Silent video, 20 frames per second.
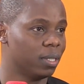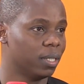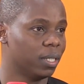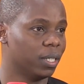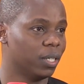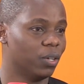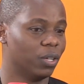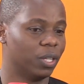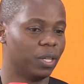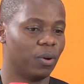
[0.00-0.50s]

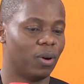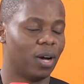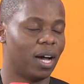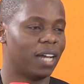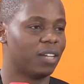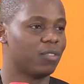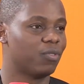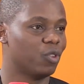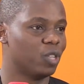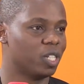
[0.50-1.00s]
they were
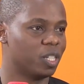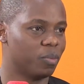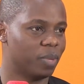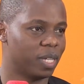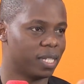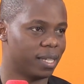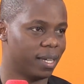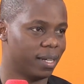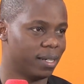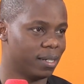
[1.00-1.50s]
at
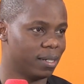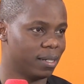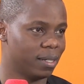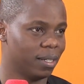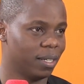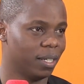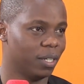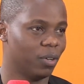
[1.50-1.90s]
40%.